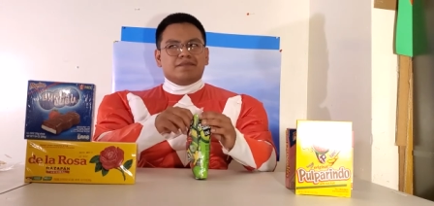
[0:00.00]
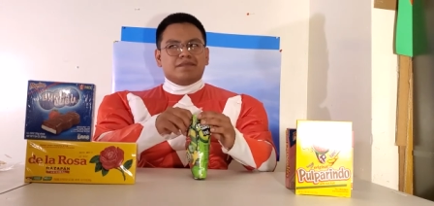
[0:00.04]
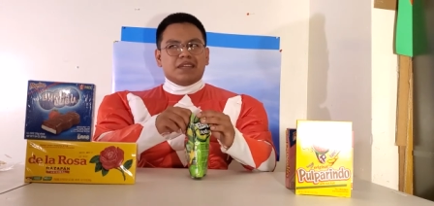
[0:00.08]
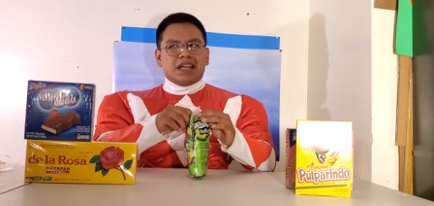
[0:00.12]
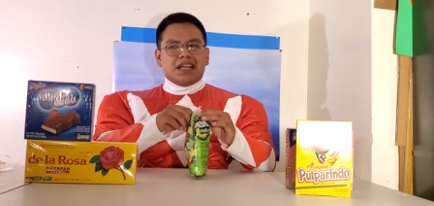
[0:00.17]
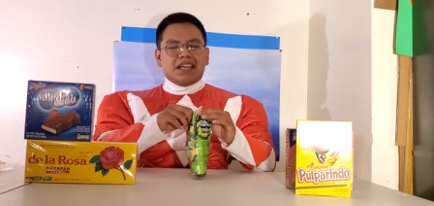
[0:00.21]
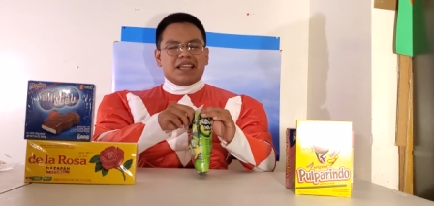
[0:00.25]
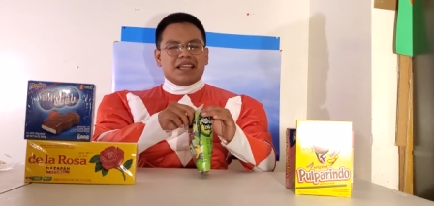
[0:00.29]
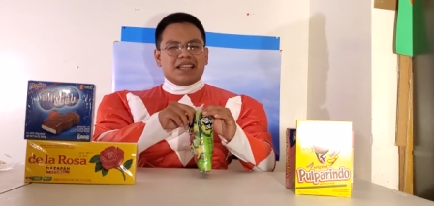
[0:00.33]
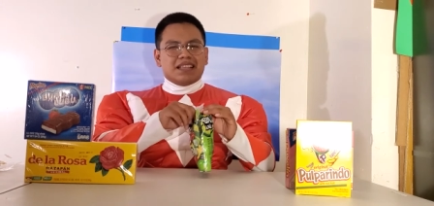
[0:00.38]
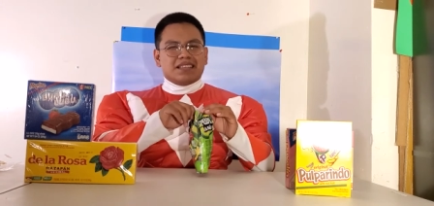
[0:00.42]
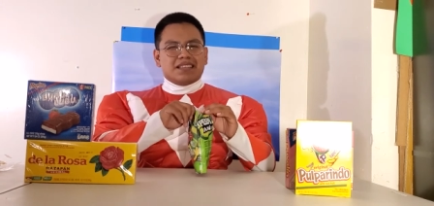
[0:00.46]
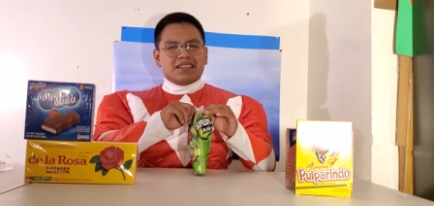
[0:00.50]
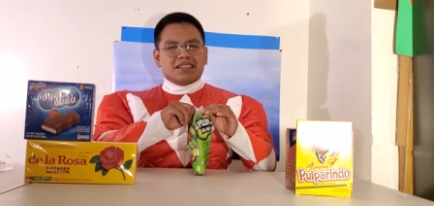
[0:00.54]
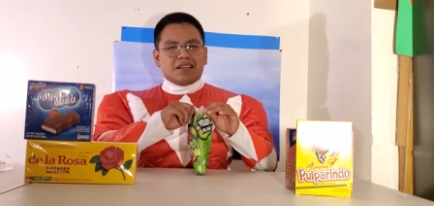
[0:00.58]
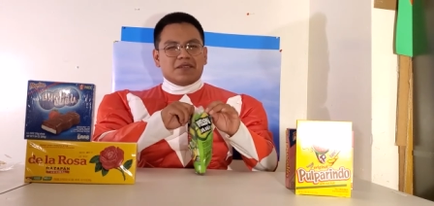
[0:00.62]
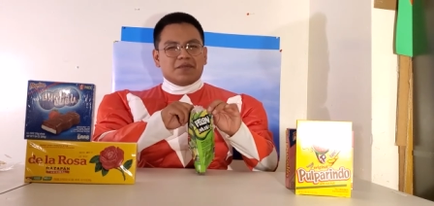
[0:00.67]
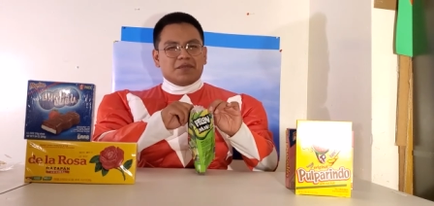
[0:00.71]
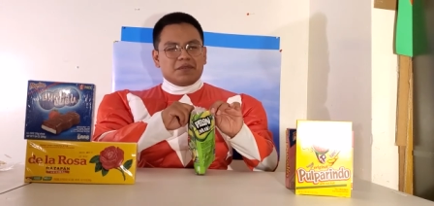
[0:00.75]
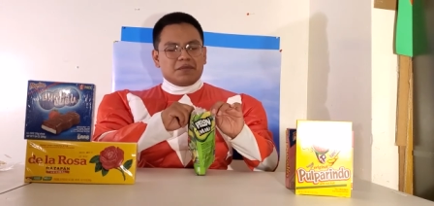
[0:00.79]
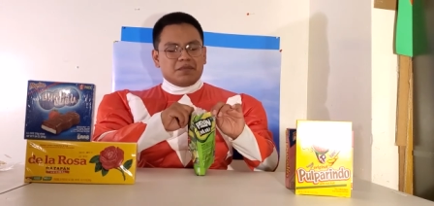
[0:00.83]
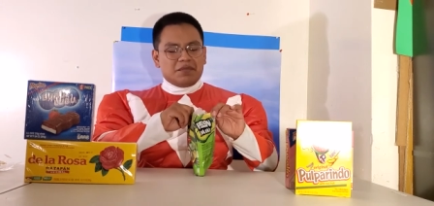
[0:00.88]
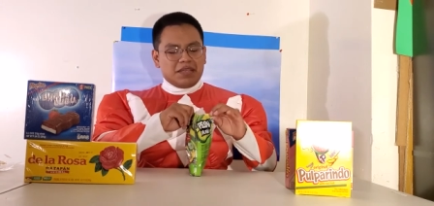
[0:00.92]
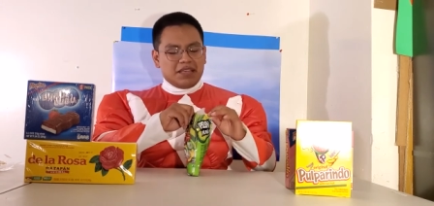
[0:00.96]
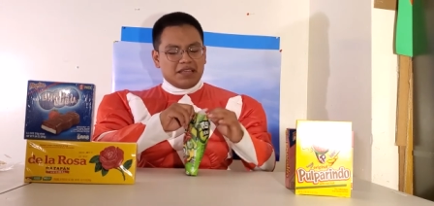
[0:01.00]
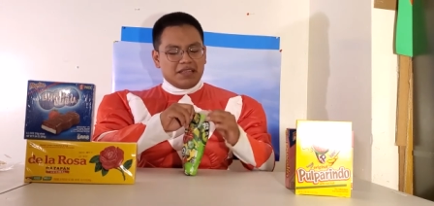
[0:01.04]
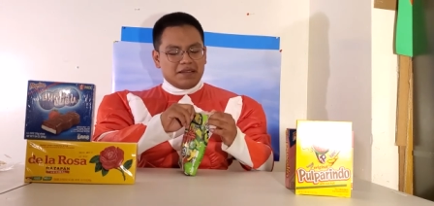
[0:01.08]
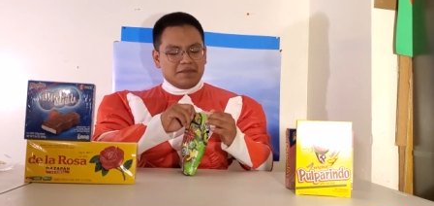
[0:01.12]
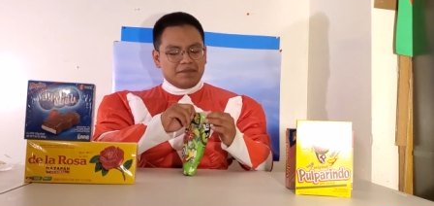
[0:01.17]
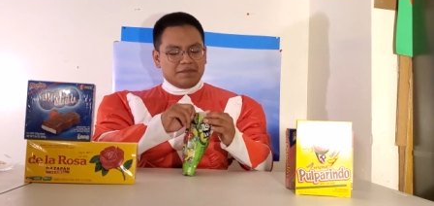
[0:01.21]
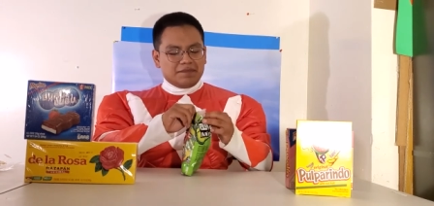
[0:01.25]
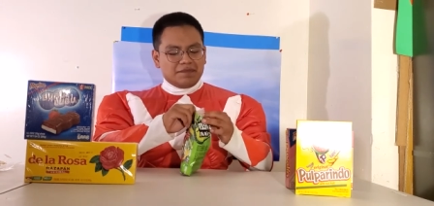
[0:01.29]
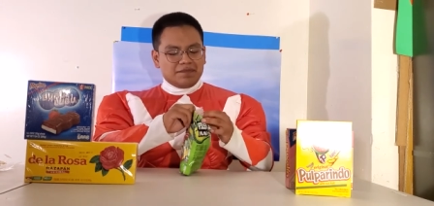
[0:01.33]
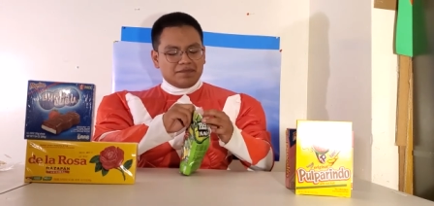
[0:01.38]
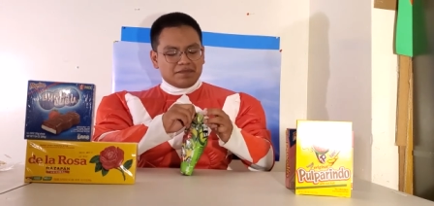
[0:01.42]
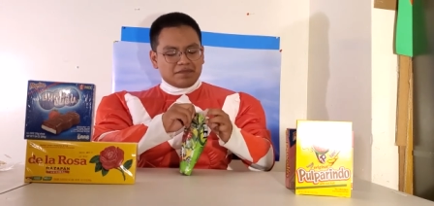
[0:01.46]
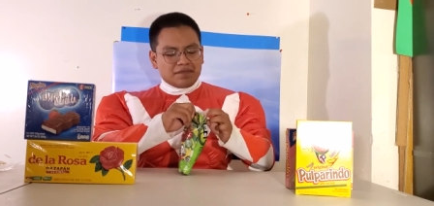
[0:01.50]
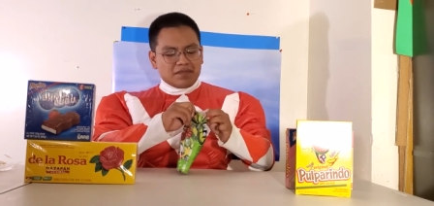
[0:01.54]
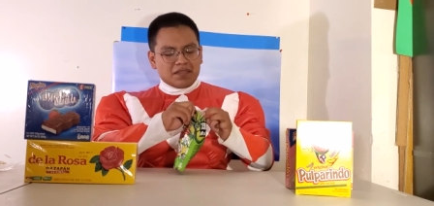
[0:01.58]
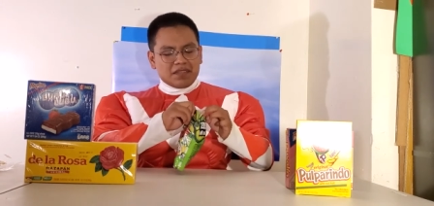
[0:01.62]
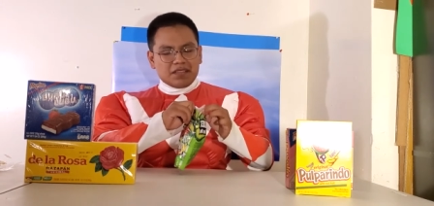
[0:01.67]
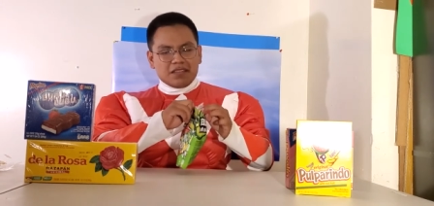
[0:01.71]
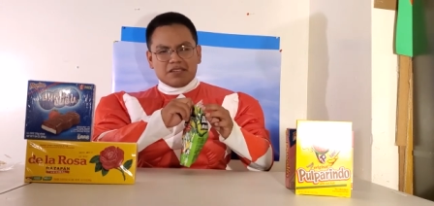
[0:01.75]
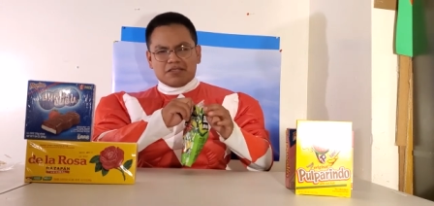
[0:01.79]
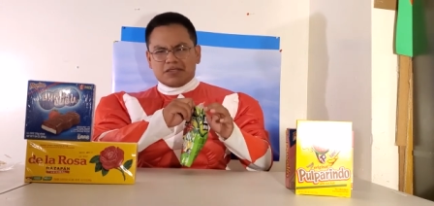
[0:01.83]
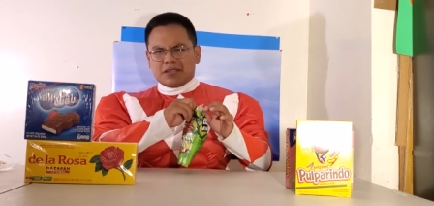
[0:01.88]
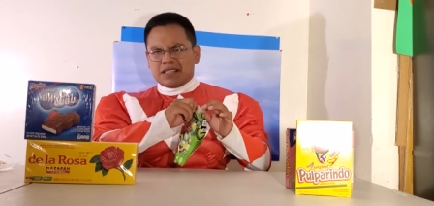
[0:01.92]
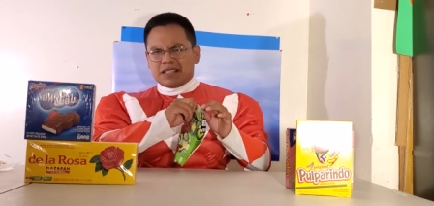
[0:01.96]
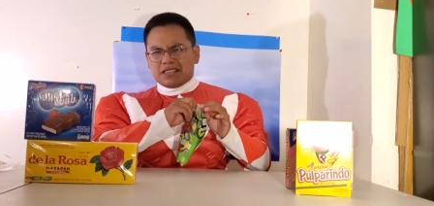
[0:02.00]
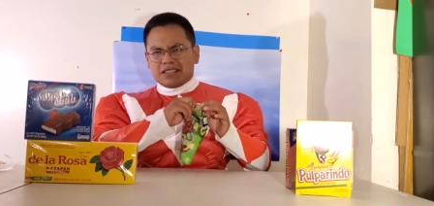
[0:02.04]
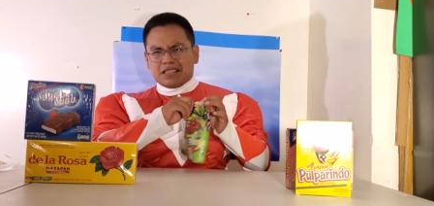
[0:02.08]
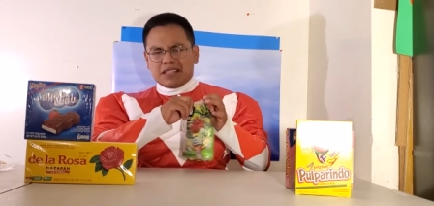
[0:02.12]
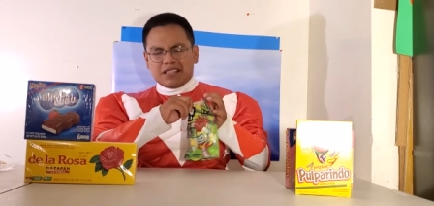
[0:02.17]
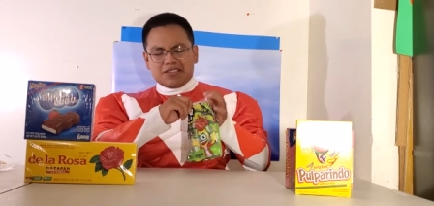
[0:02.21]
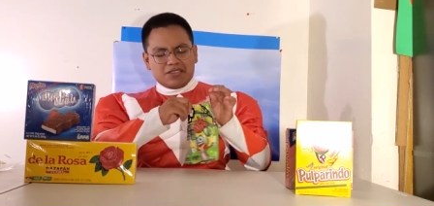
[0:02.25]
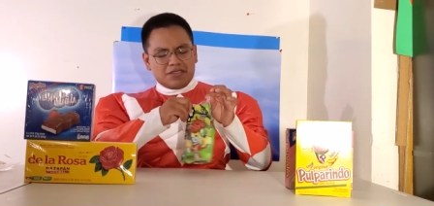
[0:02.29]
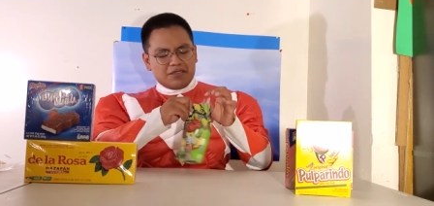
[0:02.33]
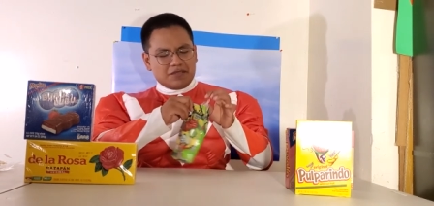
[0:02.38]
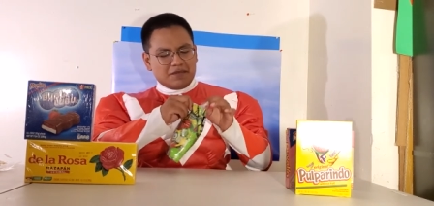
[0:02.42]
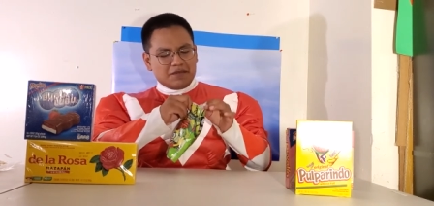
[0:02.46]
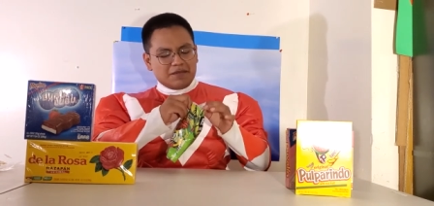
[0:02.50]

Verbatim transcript: I guess that would be the translation,